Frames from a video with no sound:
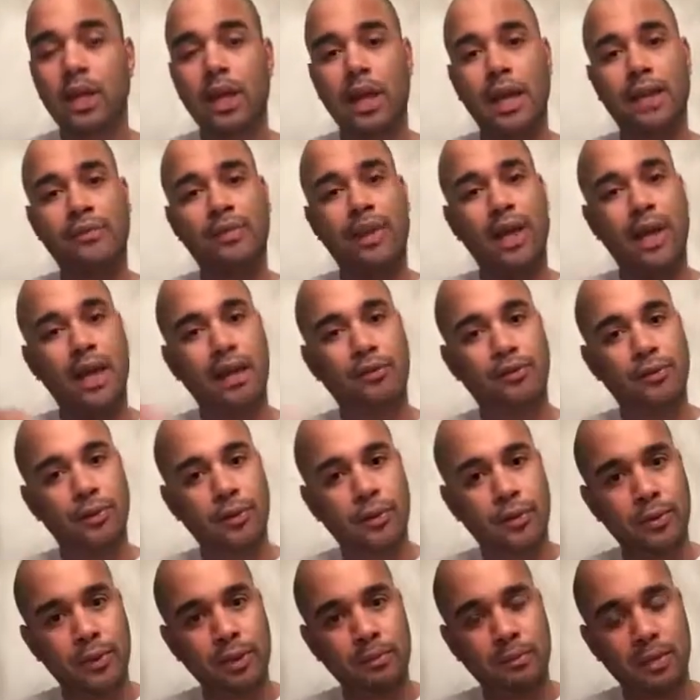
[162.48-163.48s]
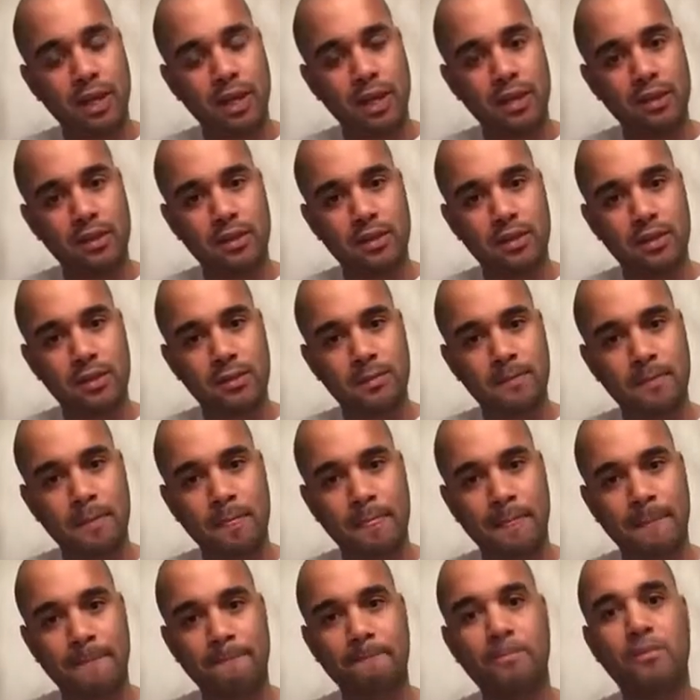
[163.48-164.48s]
And then after 3 months,
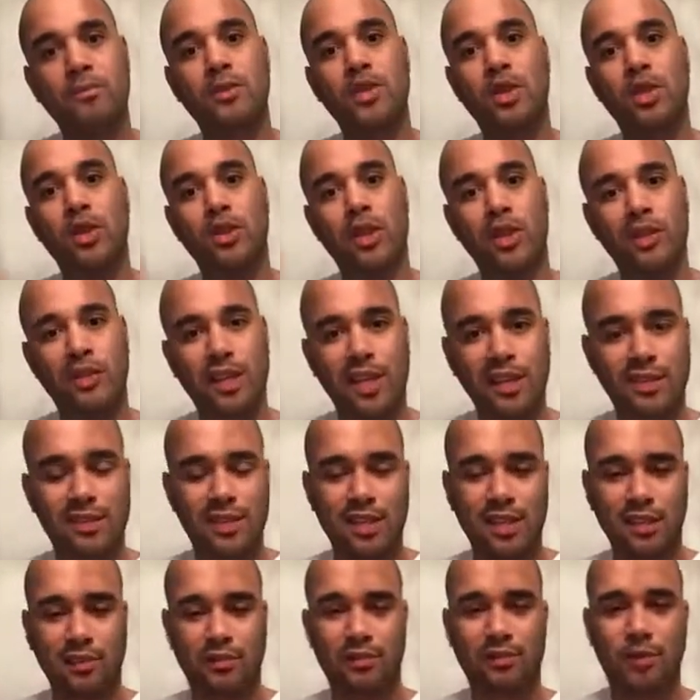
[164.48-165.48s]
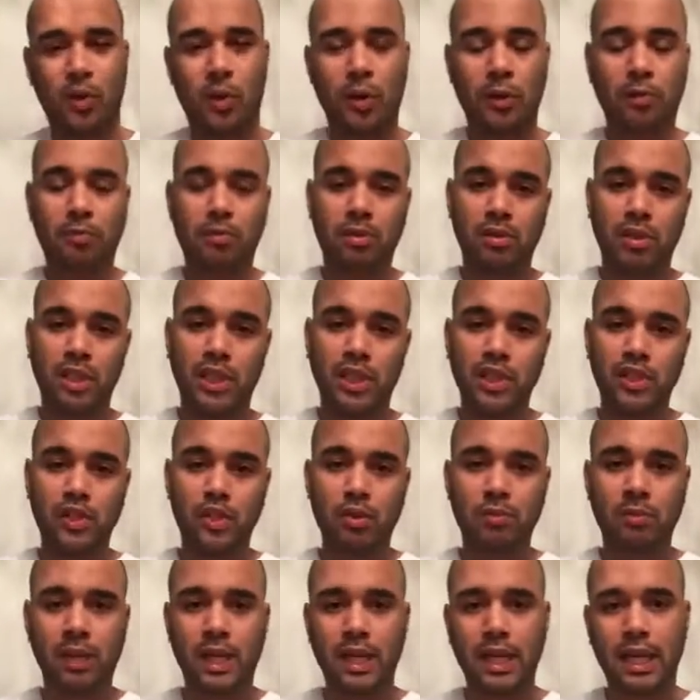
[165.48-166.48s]
then they send the foreign police
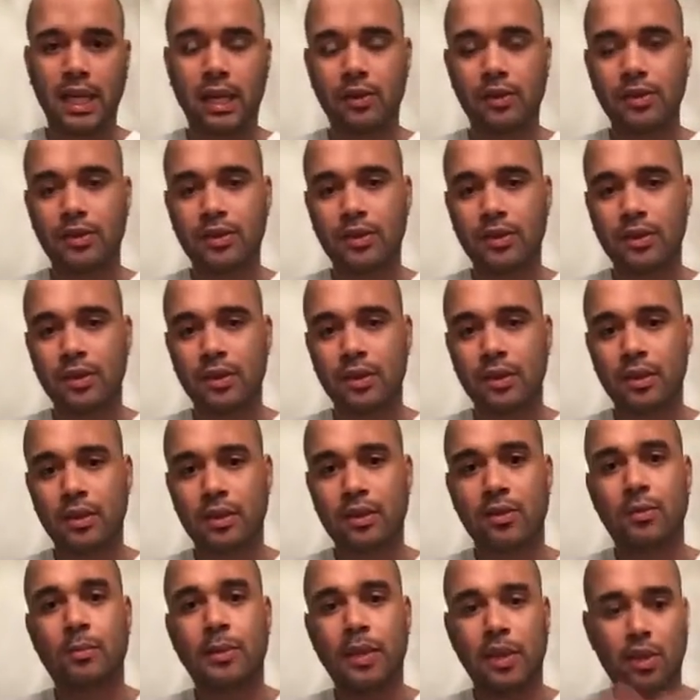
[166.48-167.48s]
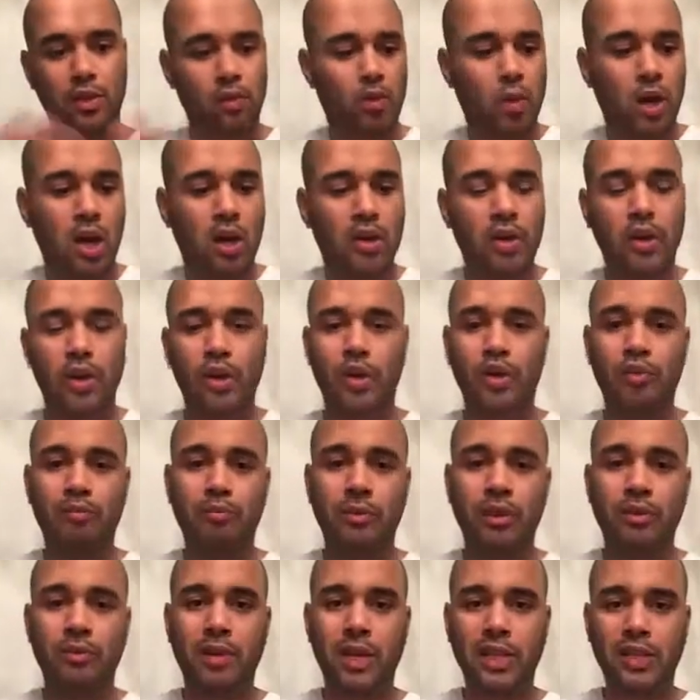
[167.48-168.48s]
to my house. Because, well, you've
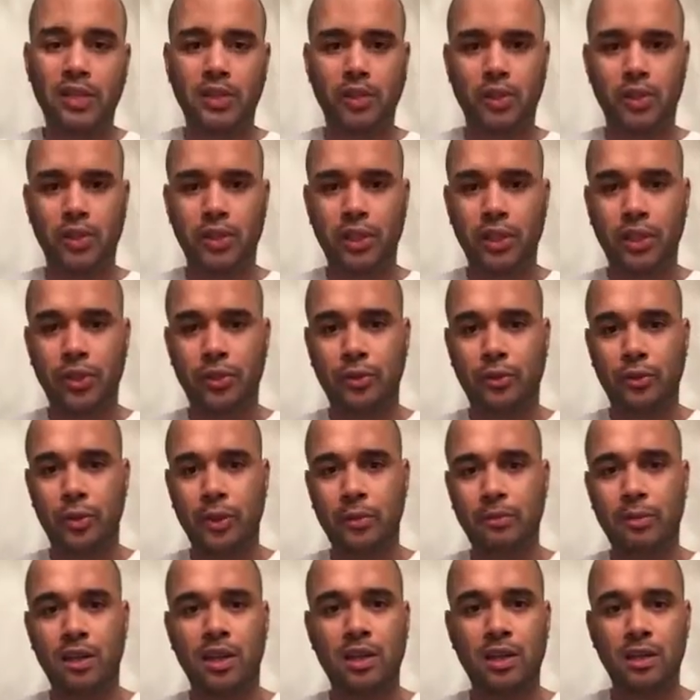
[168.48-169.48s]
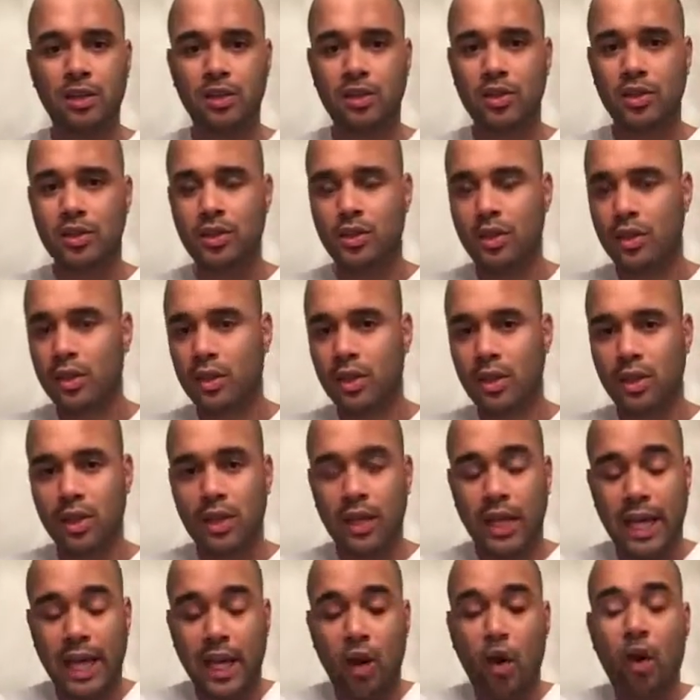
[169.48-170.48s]
been registered here 3 months.
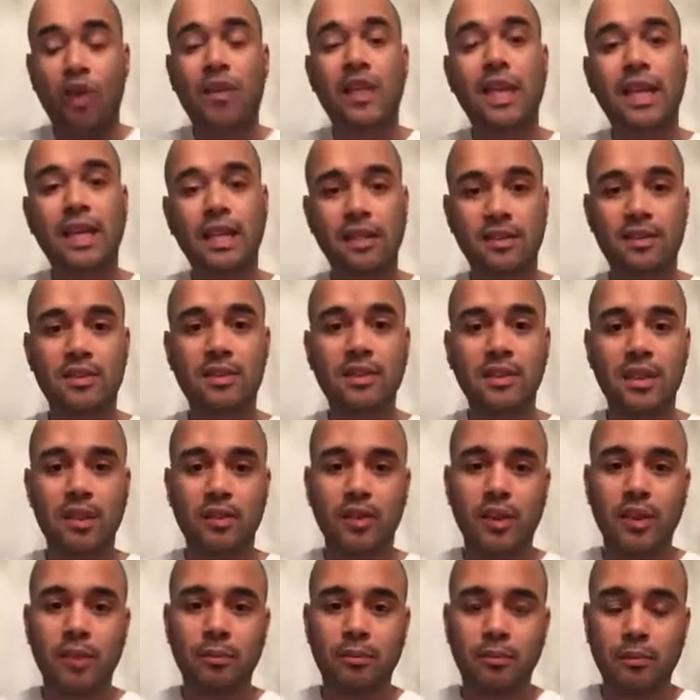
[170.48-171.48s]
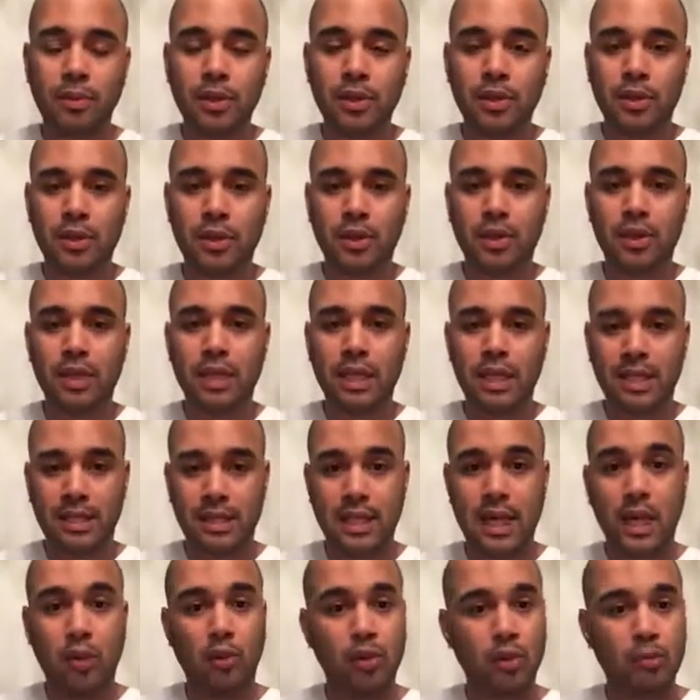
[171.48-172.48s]
And all they can see on the computer is
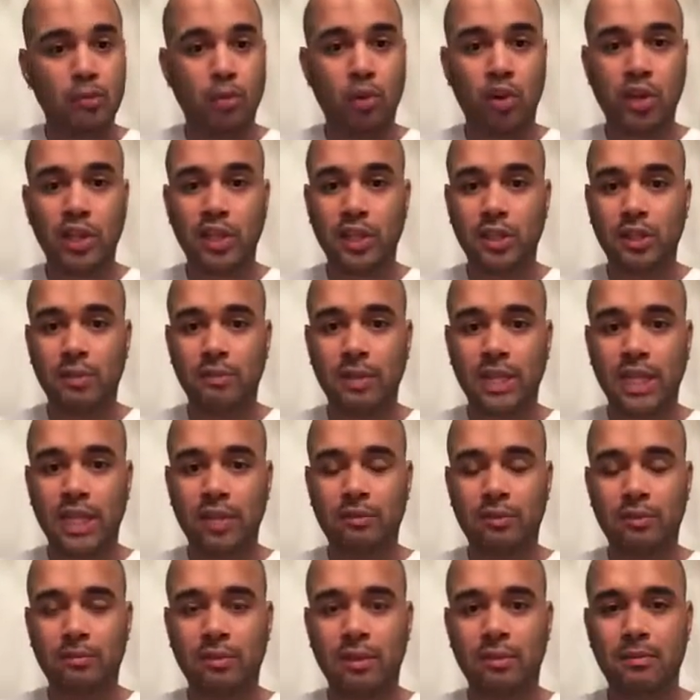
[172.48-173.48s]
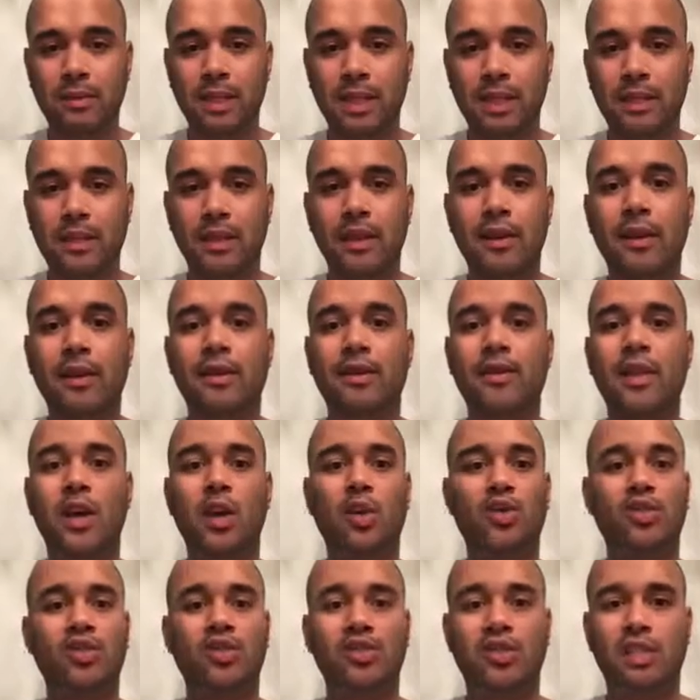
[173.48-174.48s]
that I was born in the Dominican Republic. They
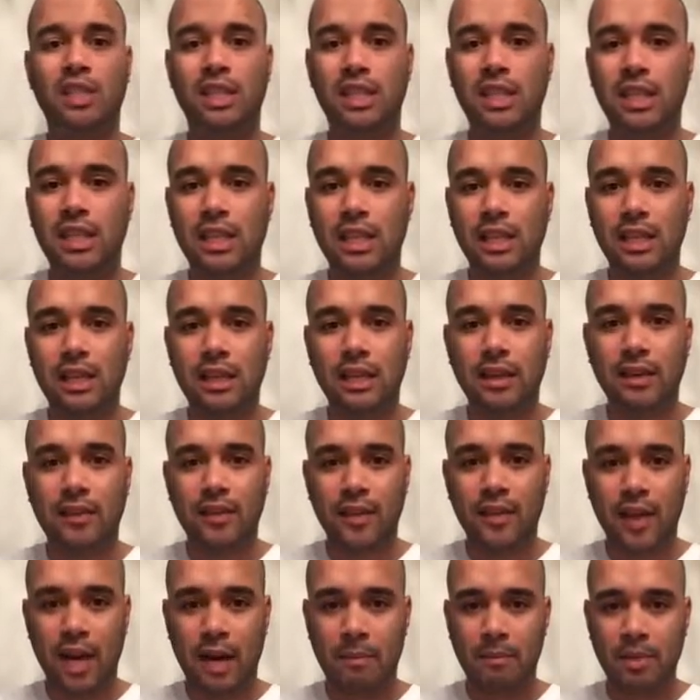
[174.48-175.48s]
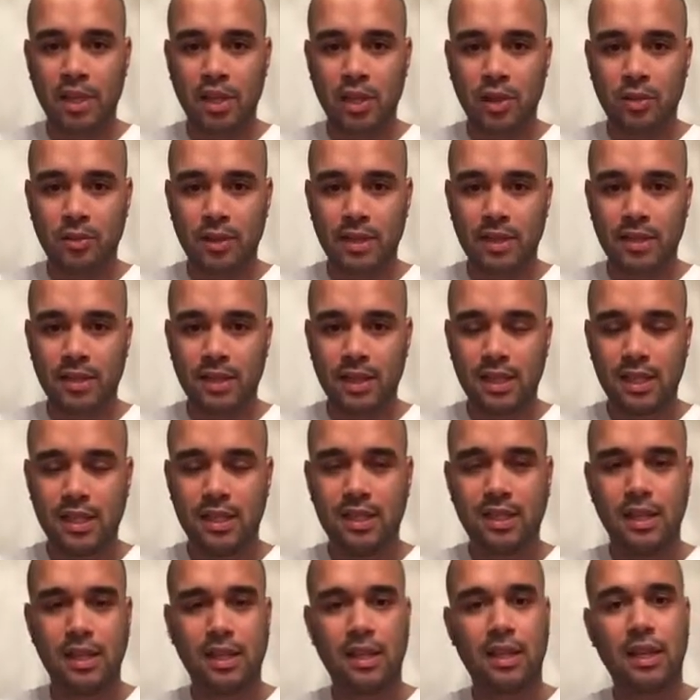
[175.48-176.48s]
don't see that I'm a U.S.
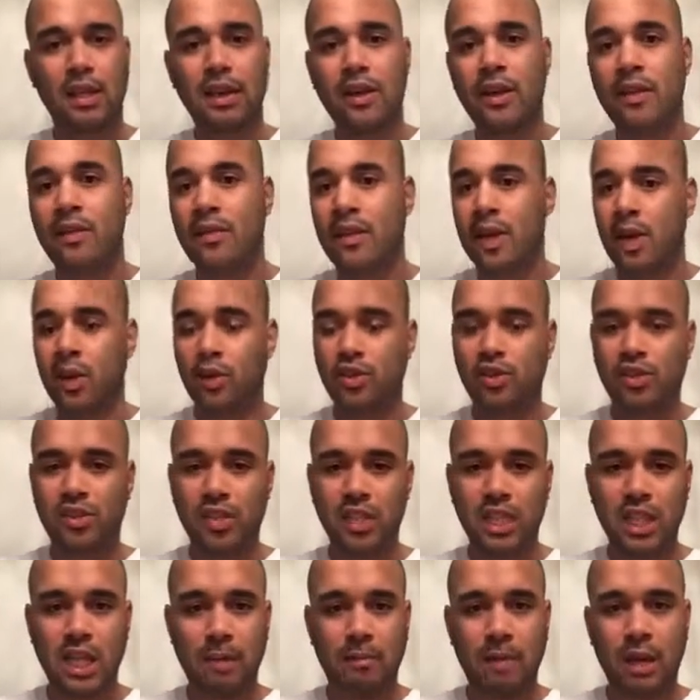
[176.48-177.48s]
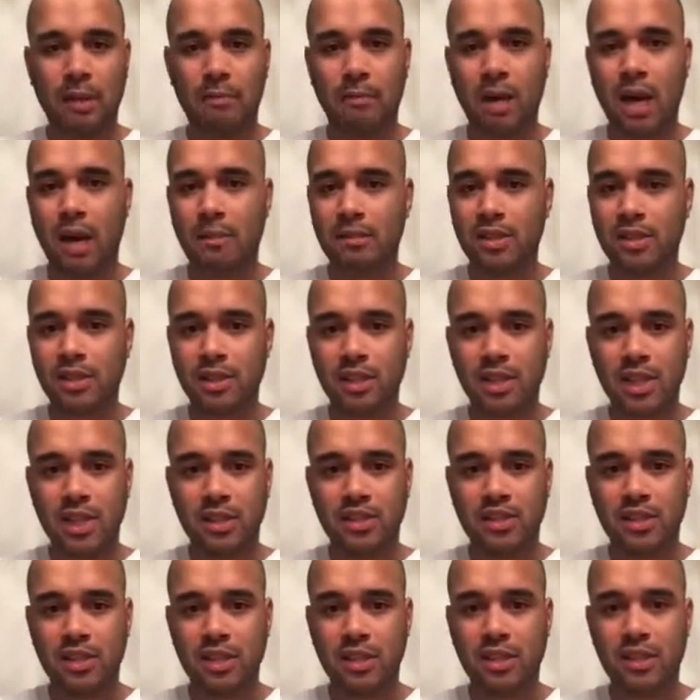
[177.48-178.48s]
citizen. They don't see that my mom is a
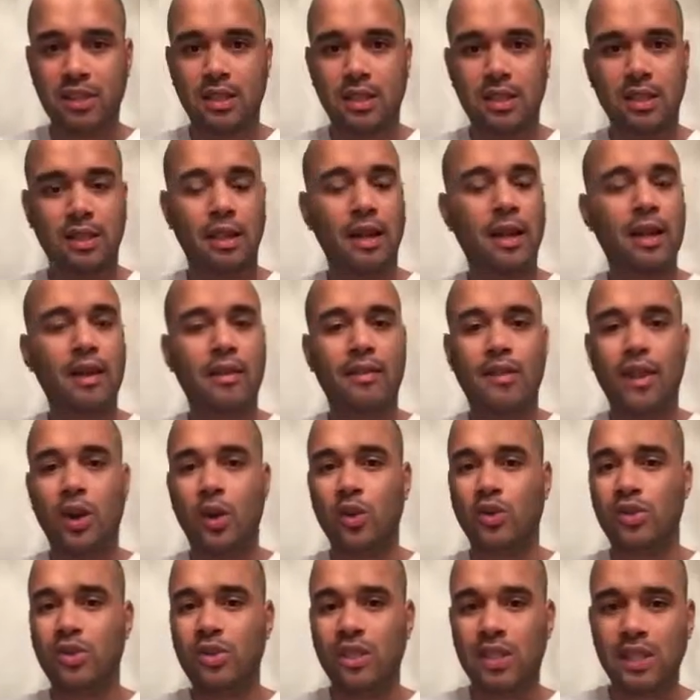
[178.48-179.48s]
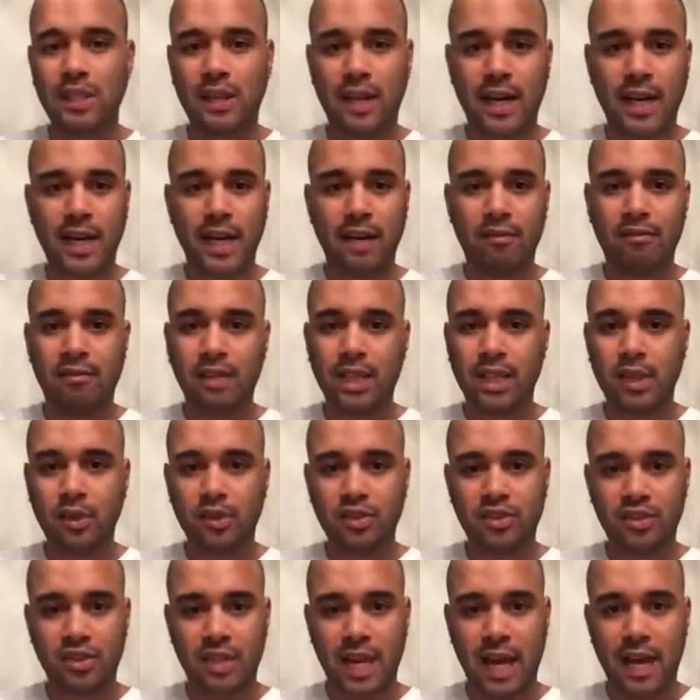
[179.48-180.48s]
Dutch citizen. They don't see that I have legal
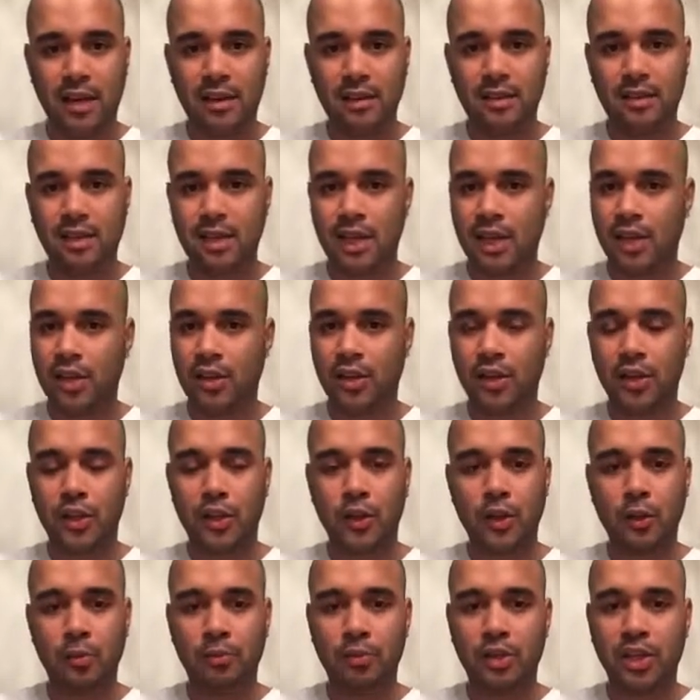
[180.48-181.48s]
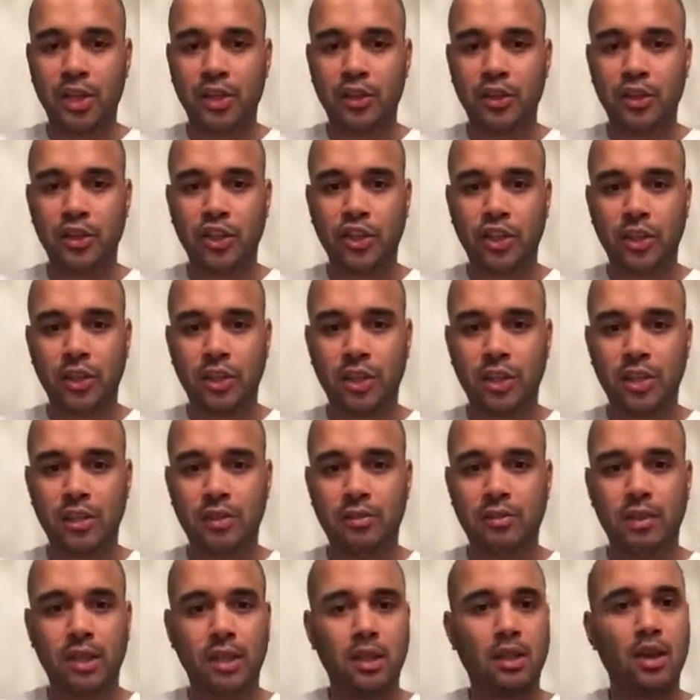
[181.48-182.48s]
status in another European Union
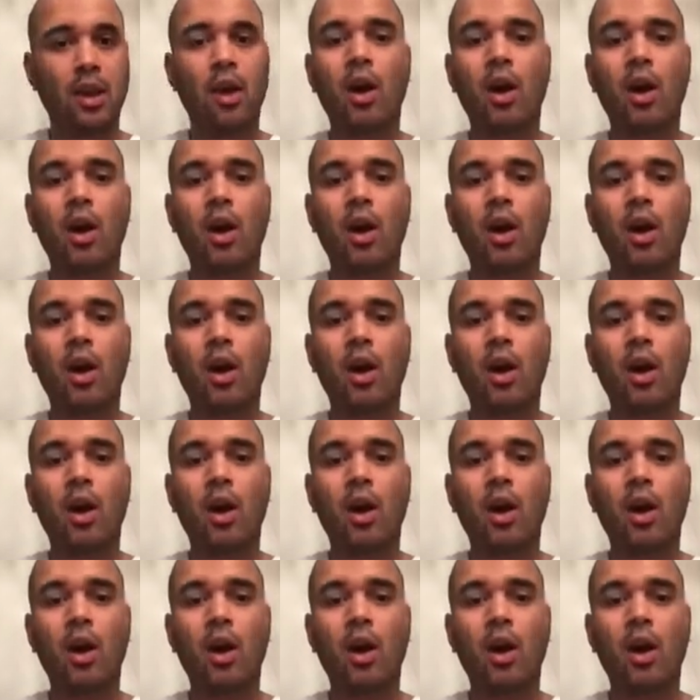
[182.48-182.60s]
country.